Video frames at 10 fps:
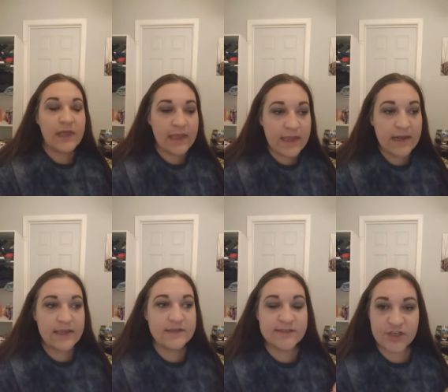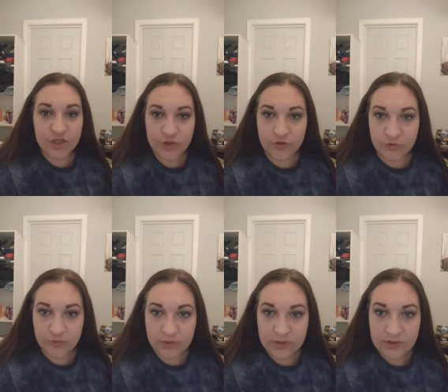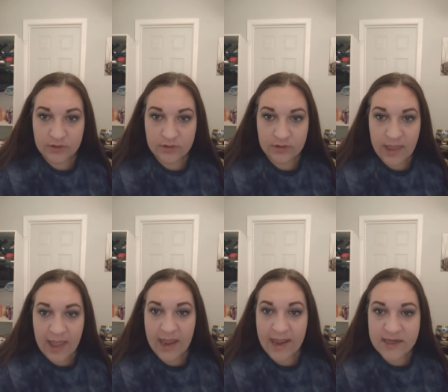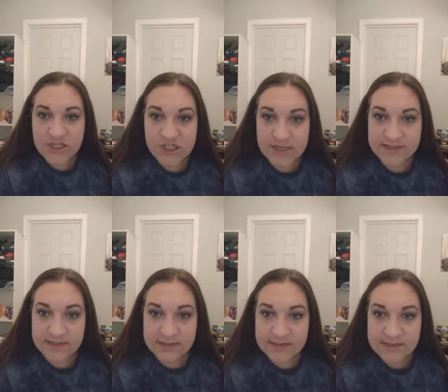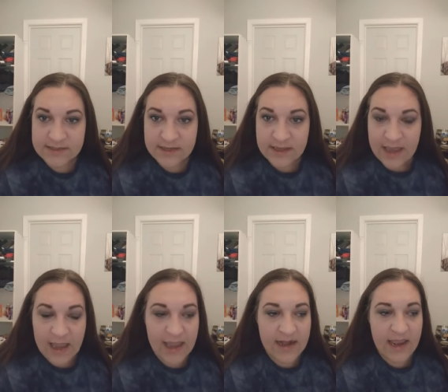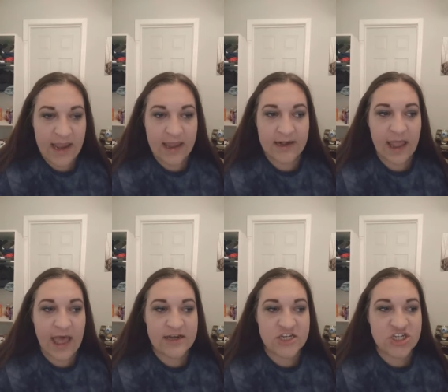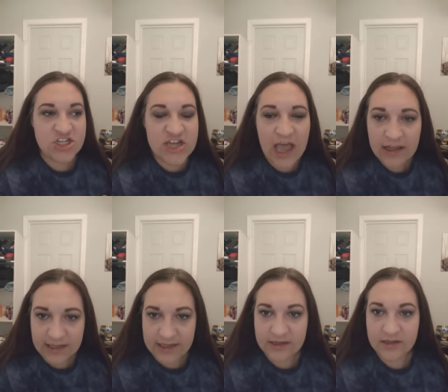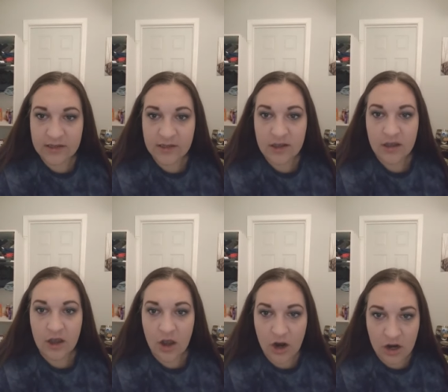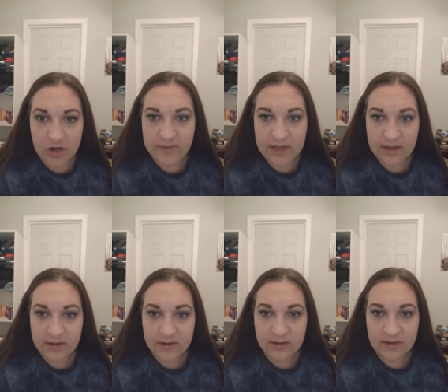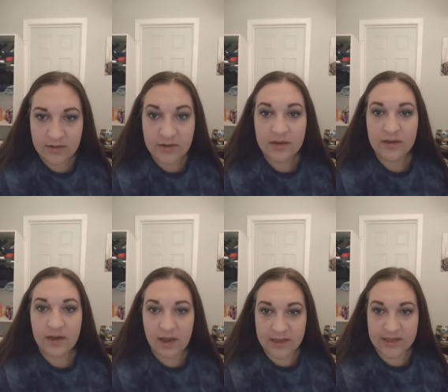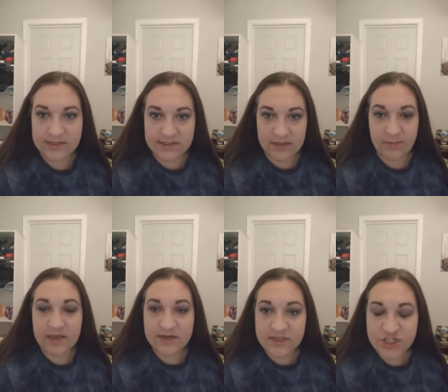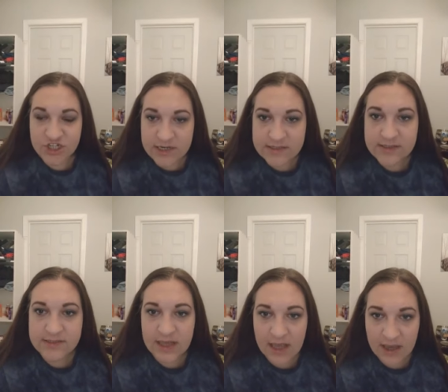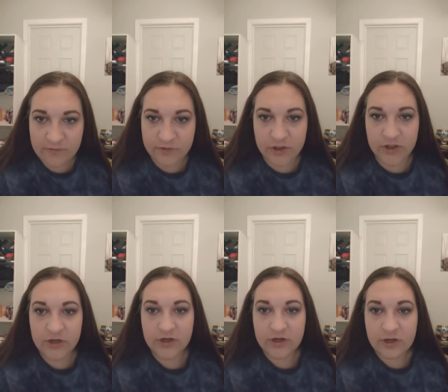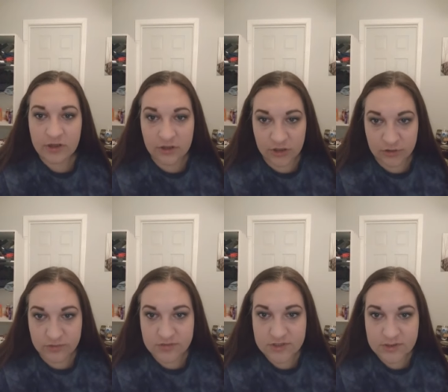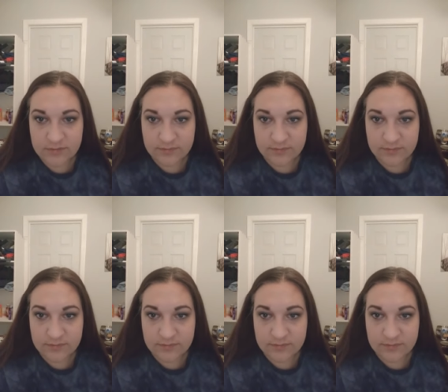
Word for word: It is you and Jesus and an angelic army against them. And does Jesus ever lose?